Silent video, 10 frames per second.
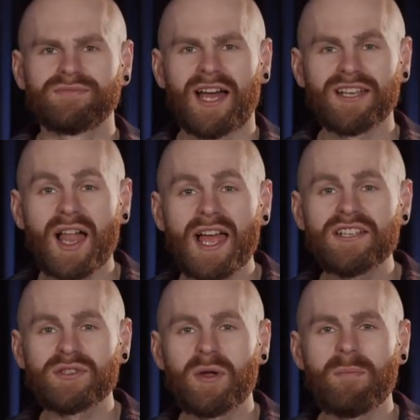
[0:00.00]
I'd like you
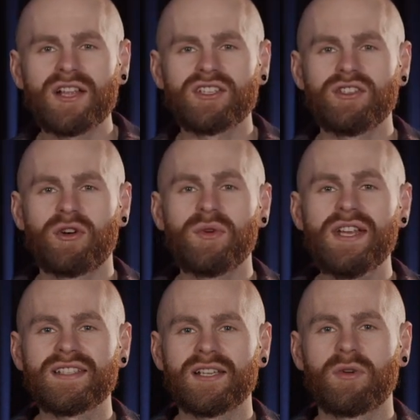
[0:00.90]
to imagine you're
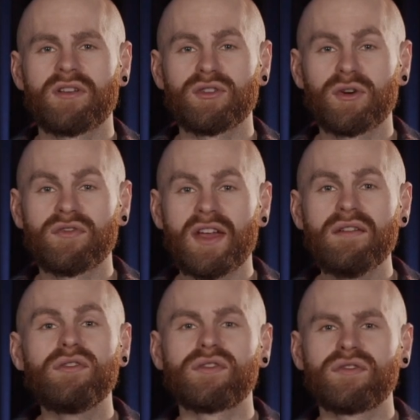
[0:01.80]
eating one of your
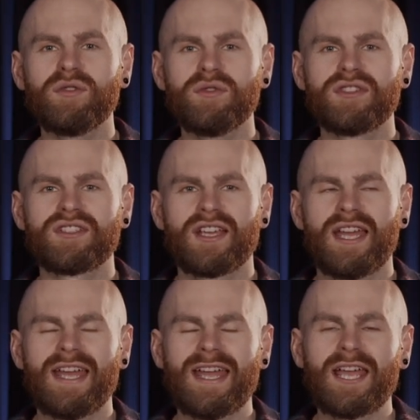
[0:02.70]
favourite foods.
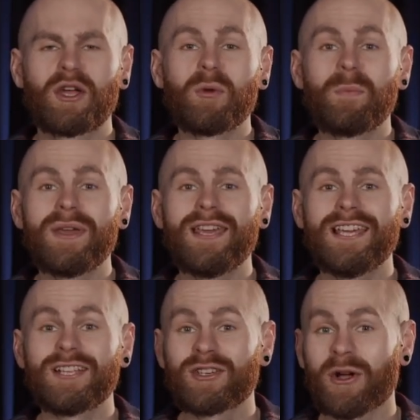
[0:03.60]
It could
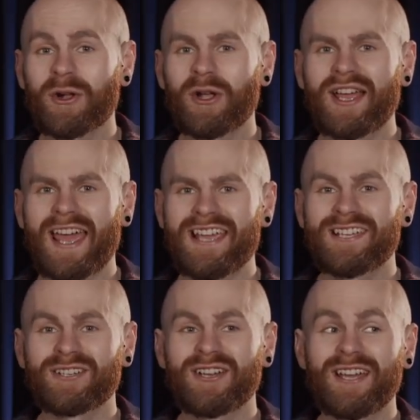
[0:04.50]
be chocolate
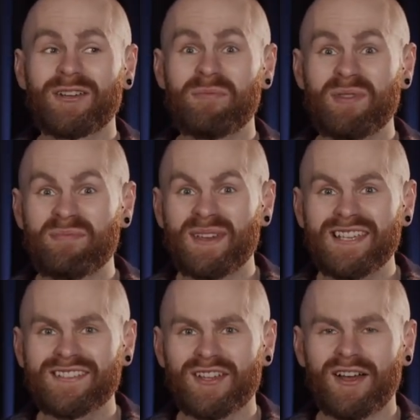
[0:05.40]
cake, could be
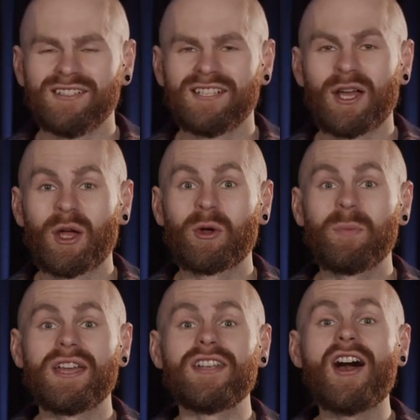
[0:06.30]
pizza, could
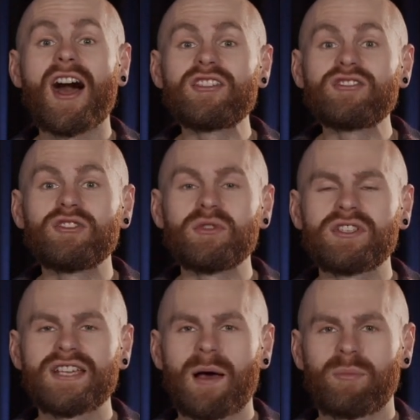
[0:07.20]
be a nice
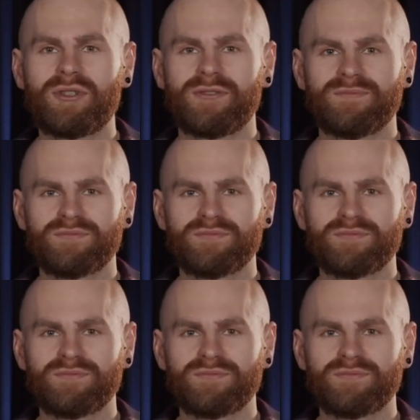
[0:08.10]
juicy apple.